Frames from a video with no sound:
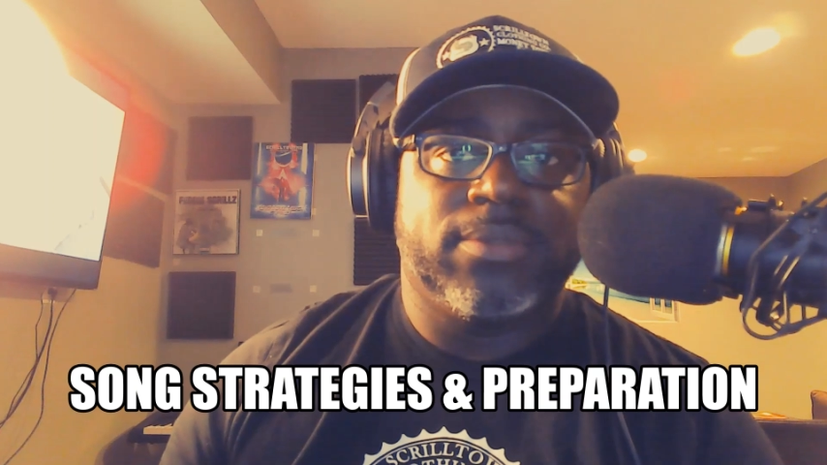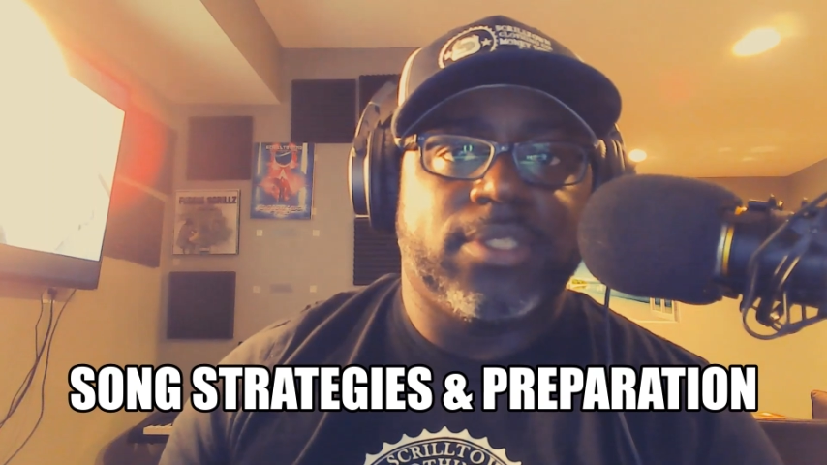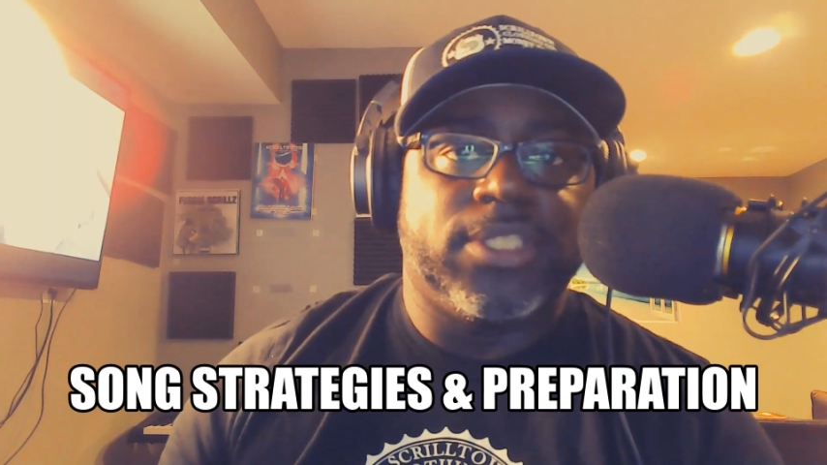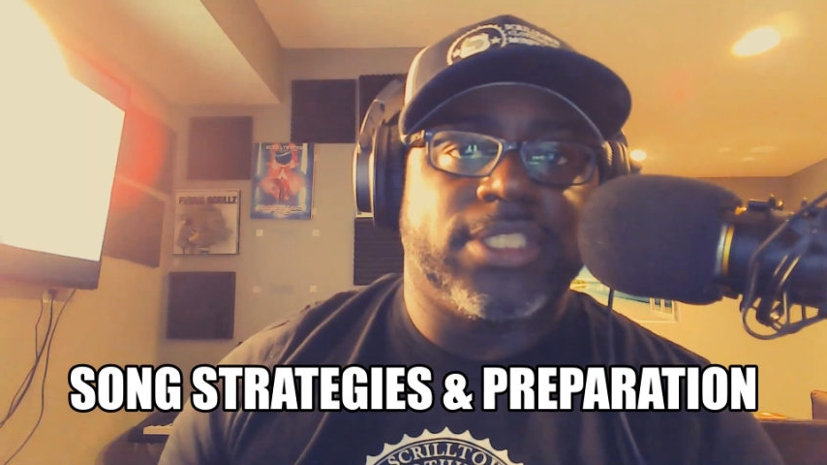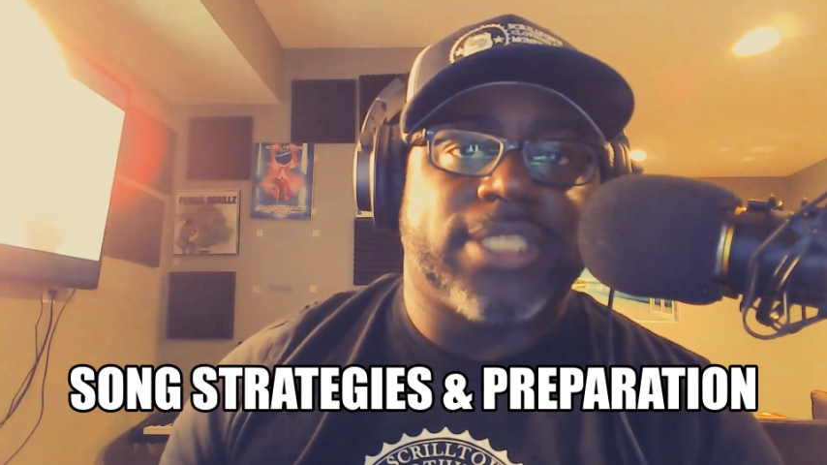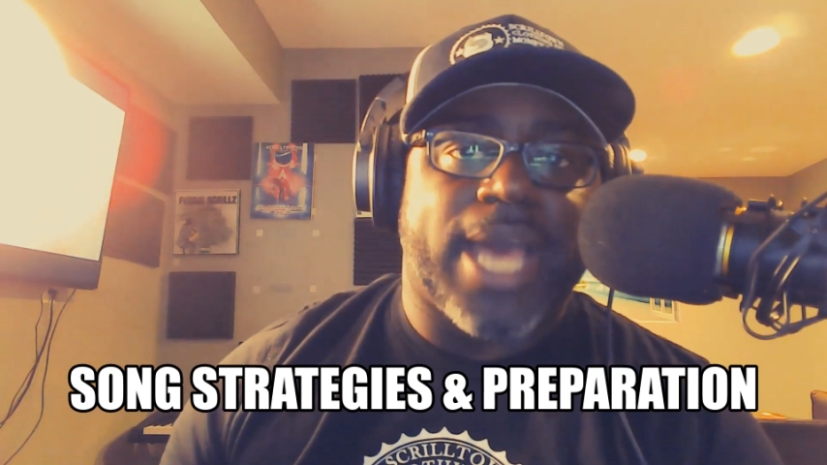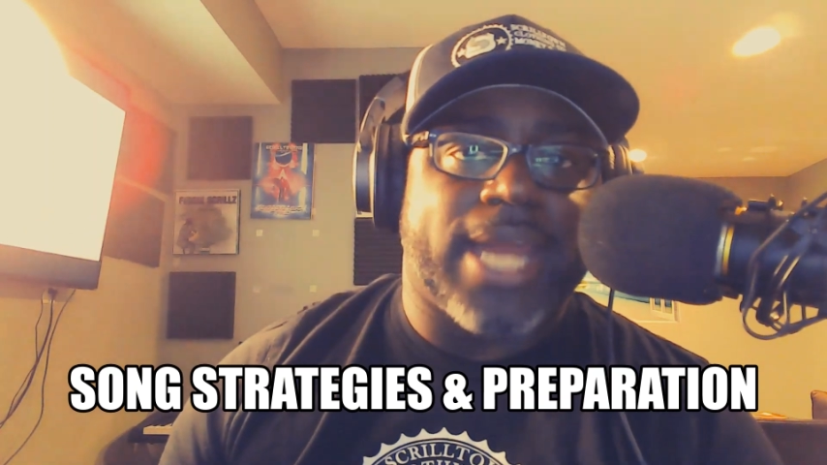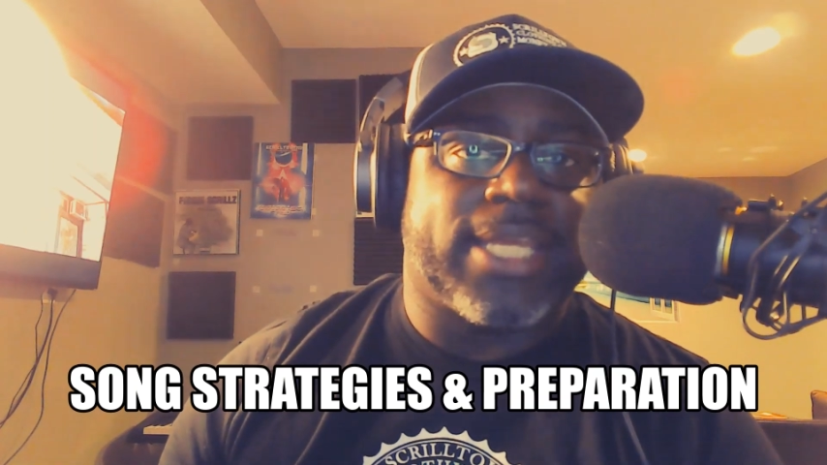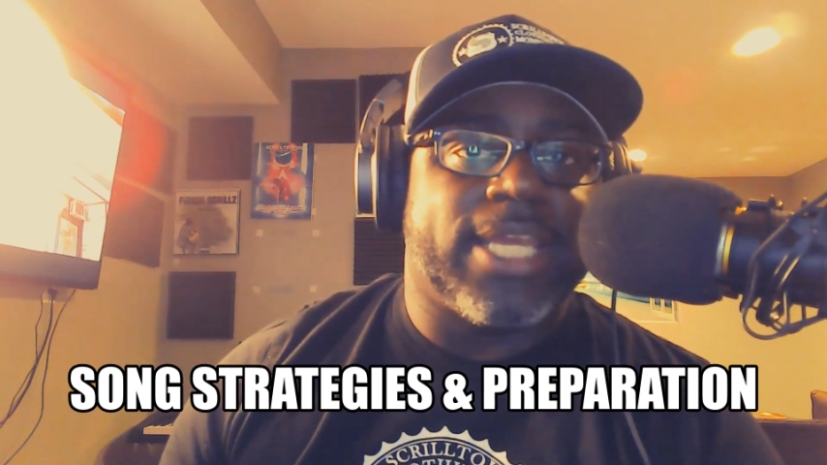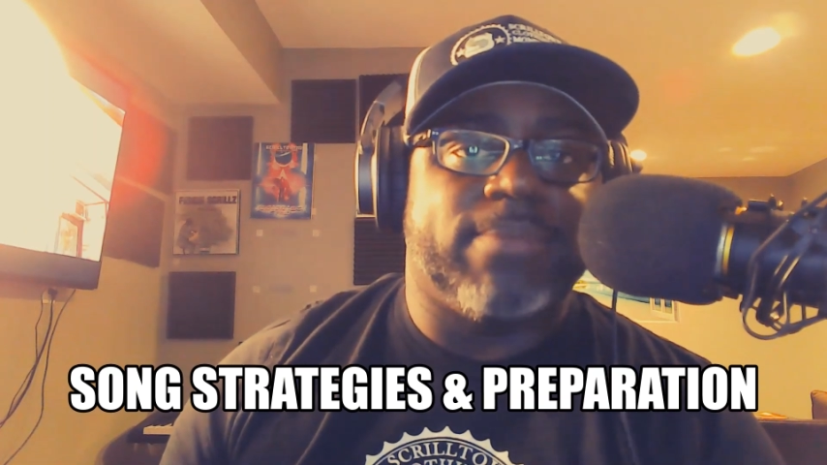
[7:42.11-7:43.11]
You just
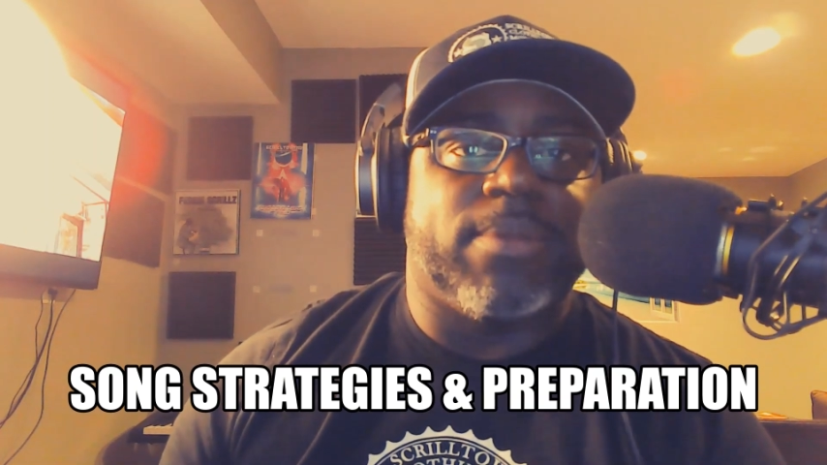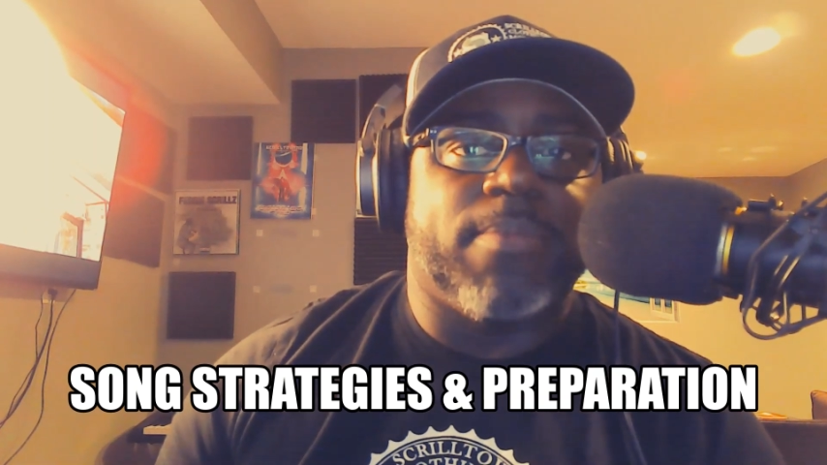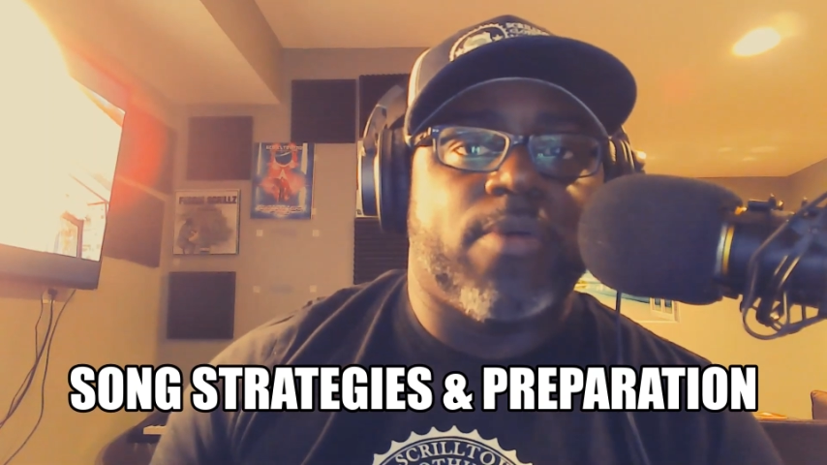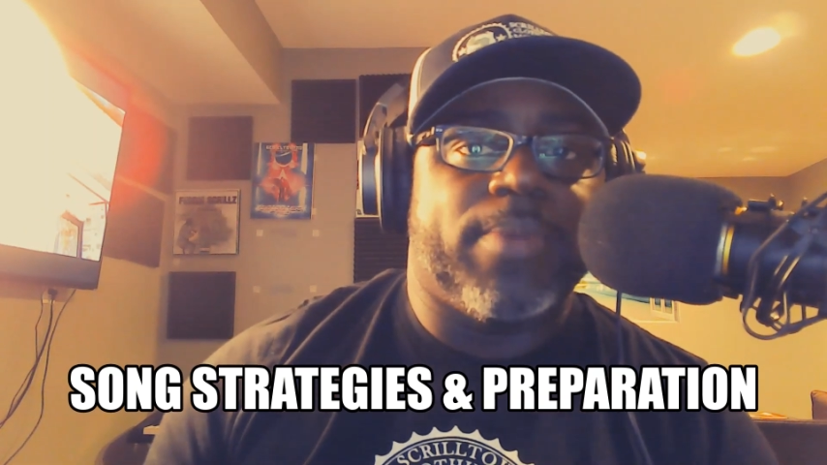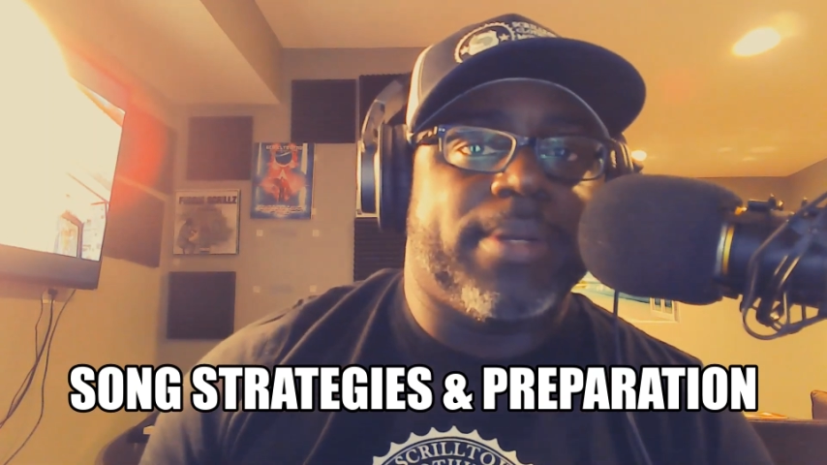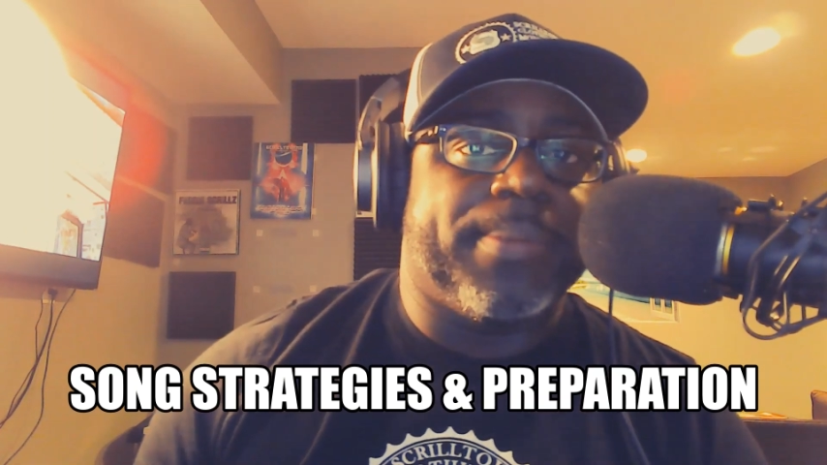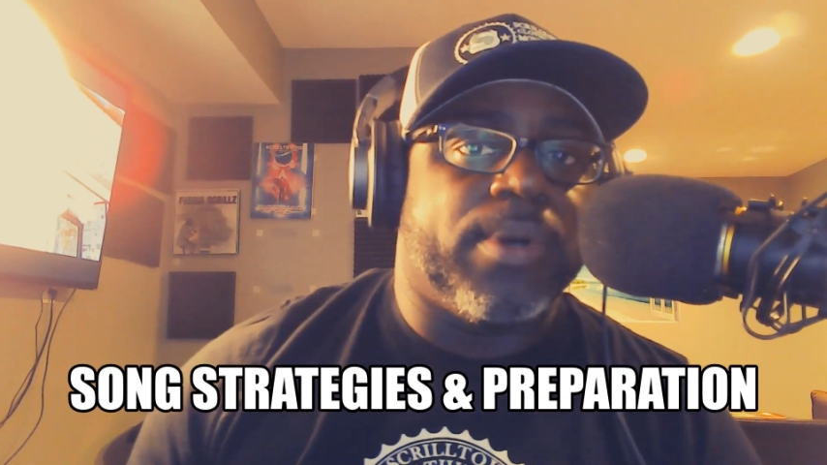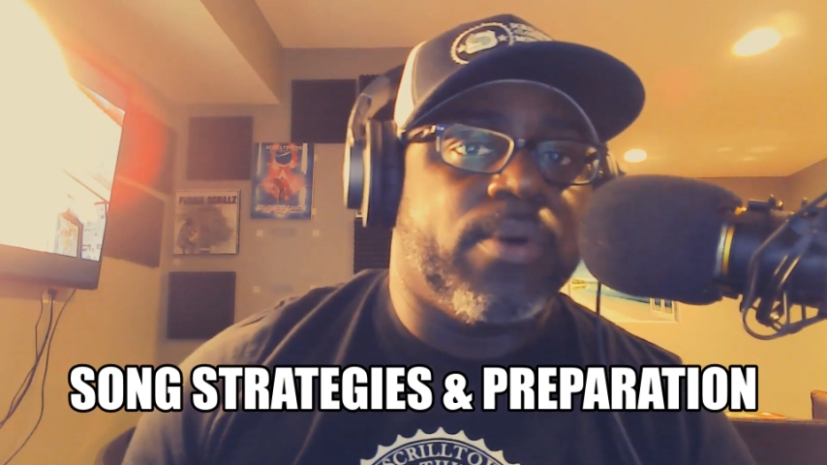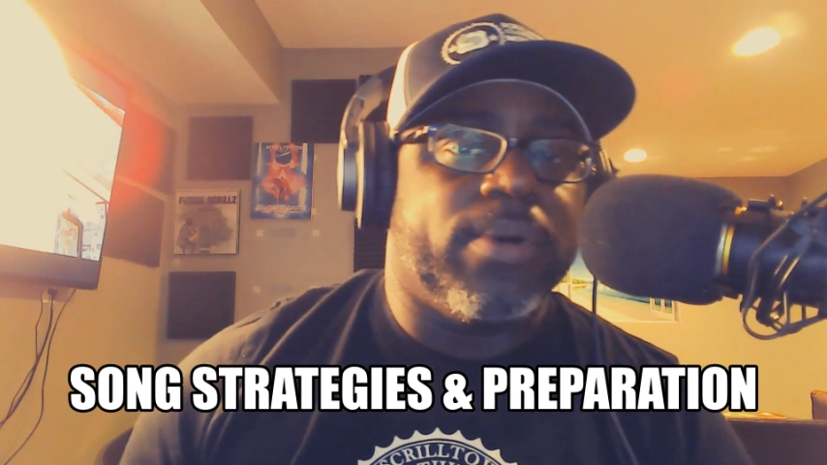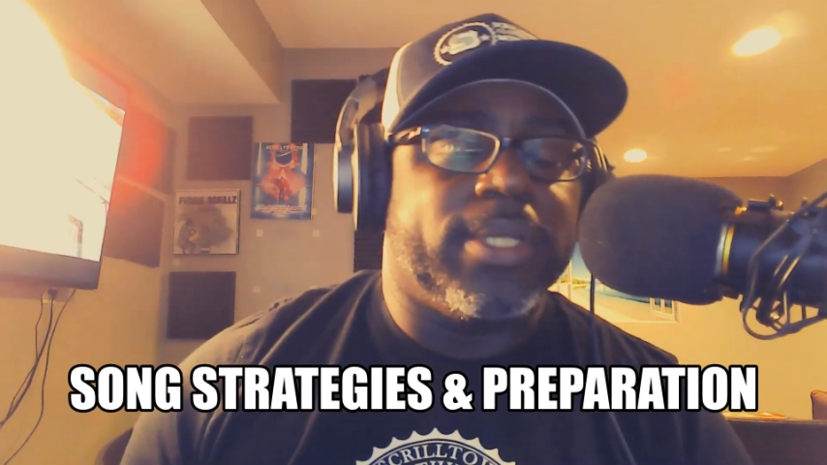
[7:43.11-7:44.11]
got to keep the momentum
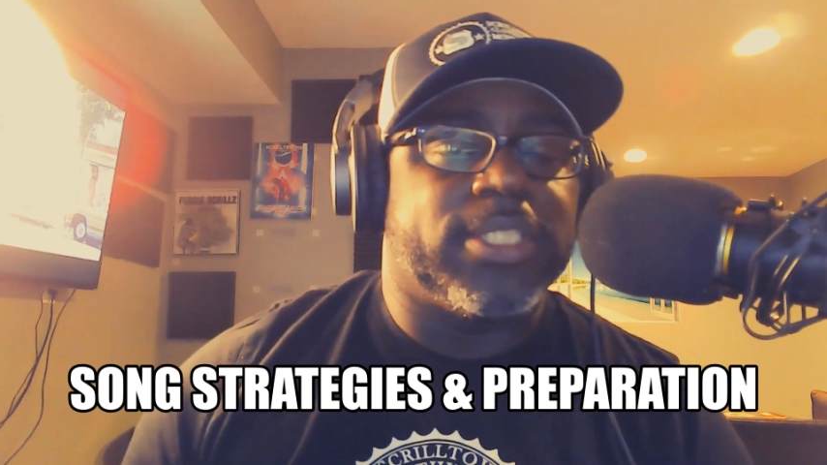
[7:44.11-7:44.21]
going.